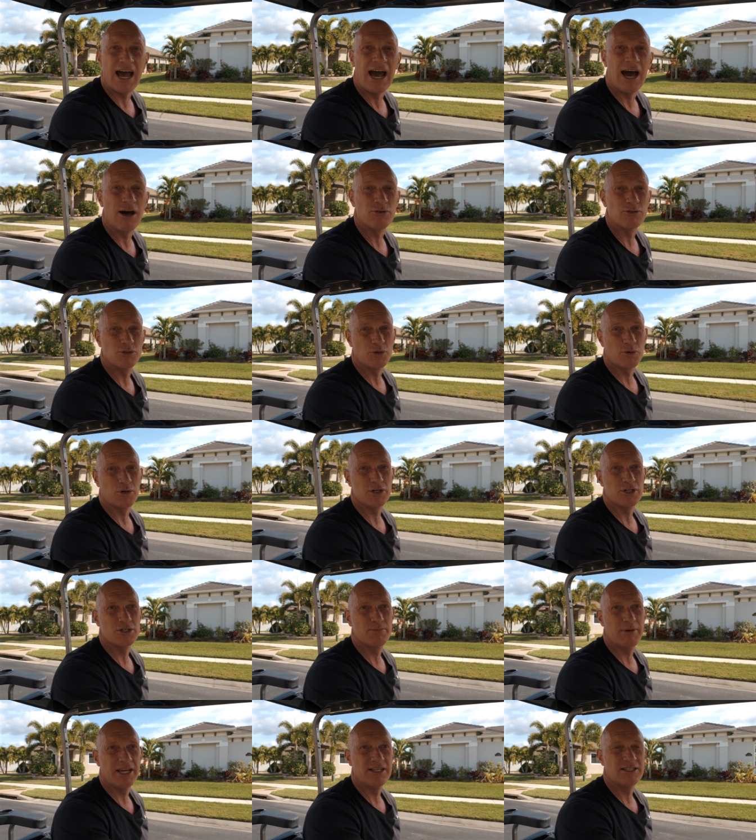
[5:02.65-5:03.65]
outdoor
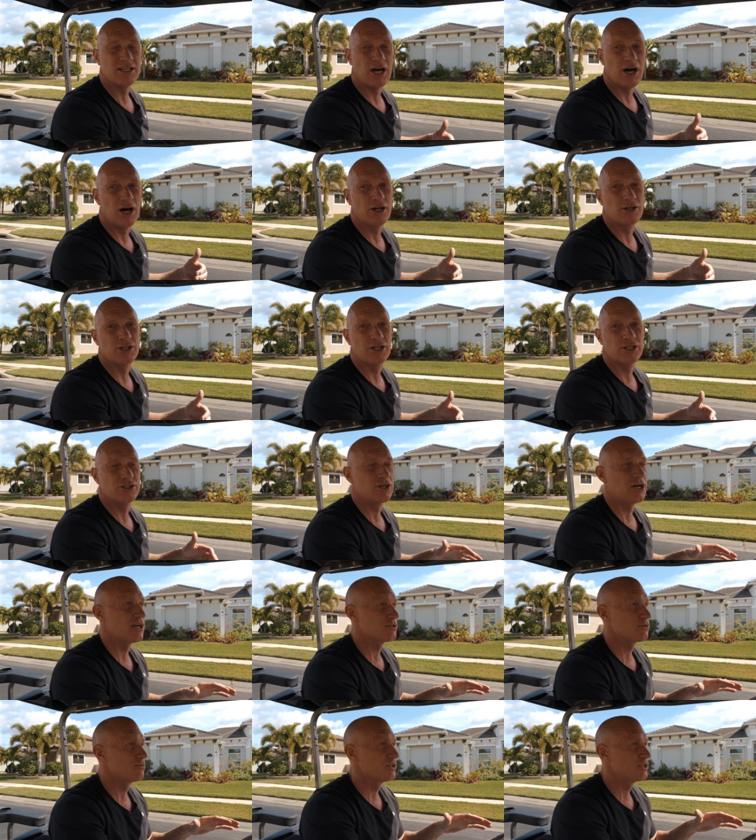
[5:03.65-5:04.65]
space under
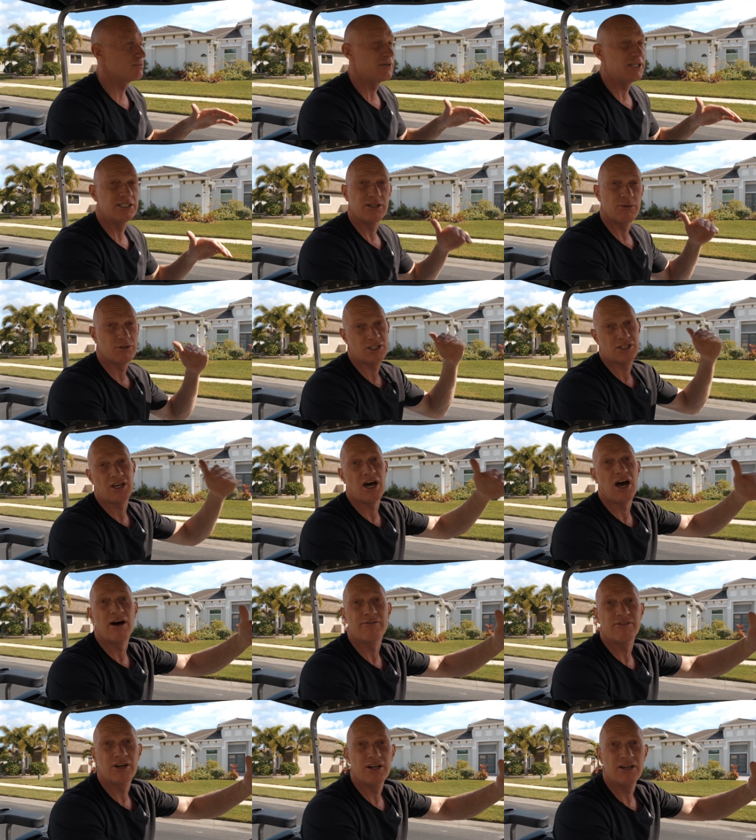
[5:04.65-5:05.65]
truss, which means it was
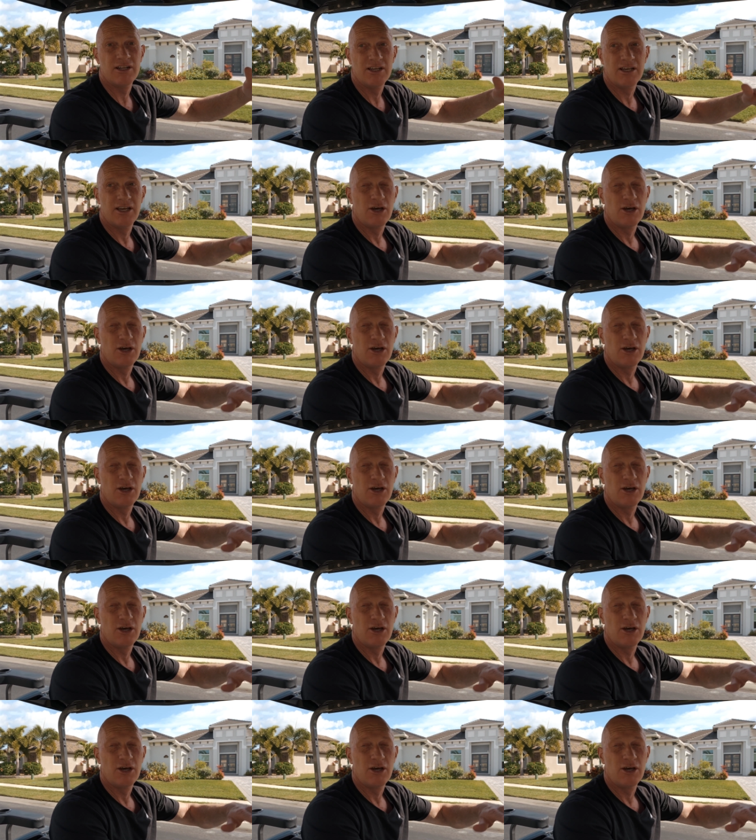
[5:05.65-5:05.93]
covered,